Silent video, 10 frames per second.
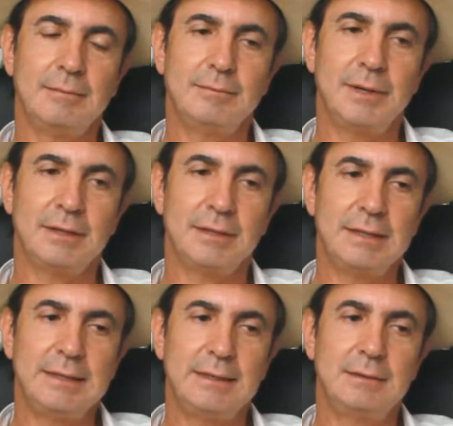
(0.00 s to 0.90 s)
but
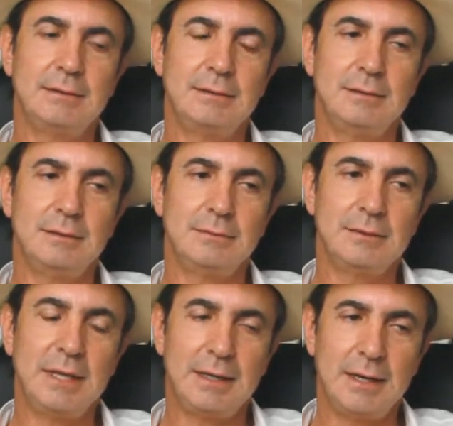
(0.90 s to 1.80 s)
on
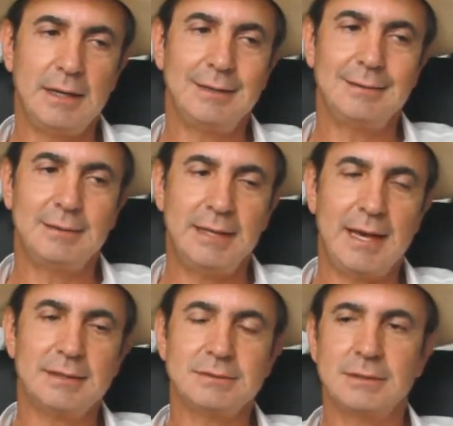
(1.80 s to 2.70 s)
the other hand, it
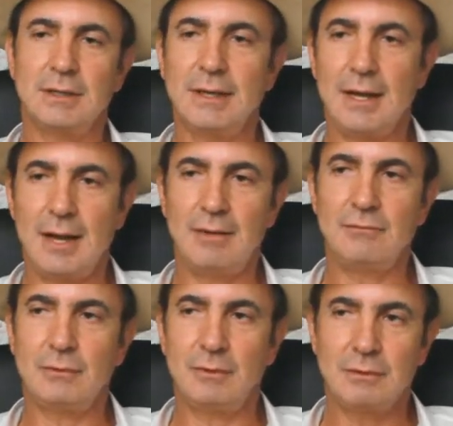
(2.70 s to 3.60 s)
does
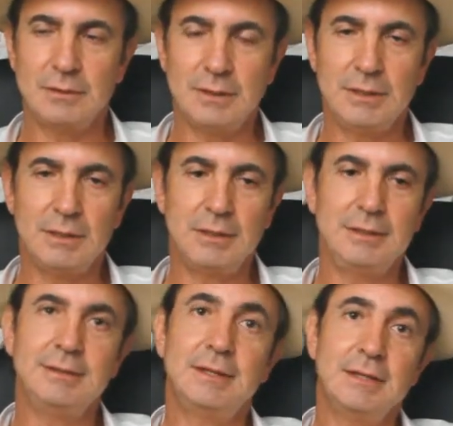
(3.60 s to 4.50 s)
have all the
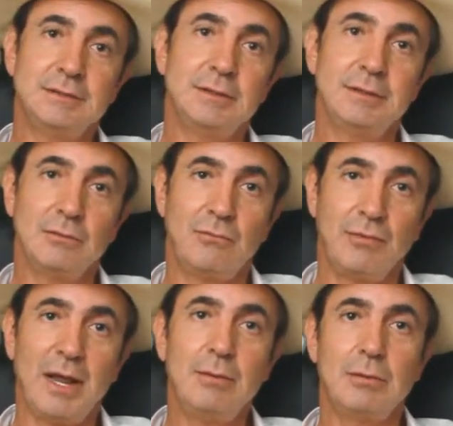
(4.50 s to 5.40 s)
intensity of
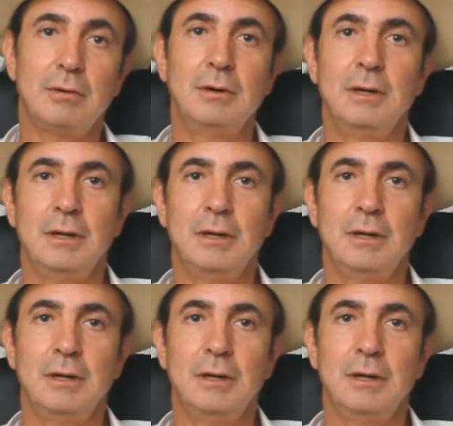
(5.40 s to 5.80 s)
flavor